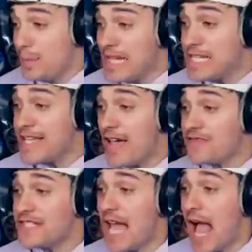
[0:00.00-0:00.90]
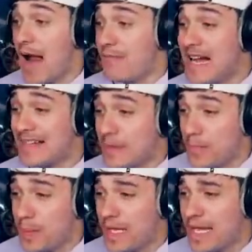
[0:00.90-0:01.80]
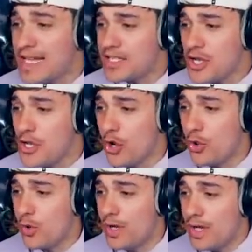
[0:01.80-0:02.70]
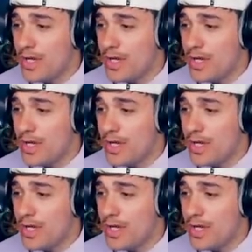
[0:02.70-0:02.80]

Police officer, I'm bringing the police on you!